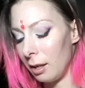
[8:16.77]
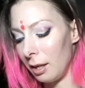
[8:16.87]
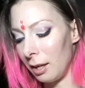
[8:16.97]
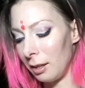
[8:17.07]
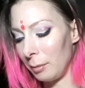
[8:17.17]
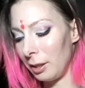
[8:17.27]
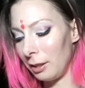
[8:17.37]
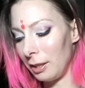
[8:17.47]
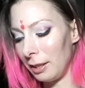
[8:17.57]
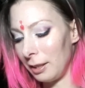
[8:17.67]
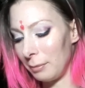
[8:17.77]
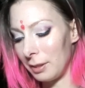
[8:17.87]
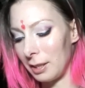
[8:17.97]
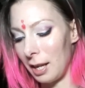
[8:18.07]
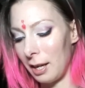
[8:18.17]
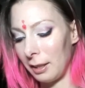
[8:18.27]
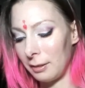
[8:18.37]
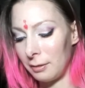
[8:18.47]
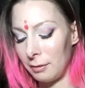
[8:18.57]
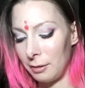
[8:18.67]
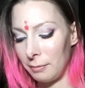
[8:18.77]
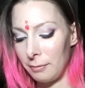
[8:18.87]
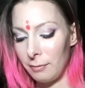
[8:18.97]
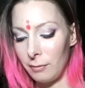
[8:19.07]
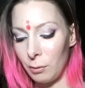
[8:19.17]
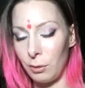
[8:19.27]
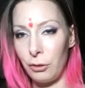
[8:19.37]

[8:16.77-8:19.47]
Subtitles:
And I'm hearing him saying, well,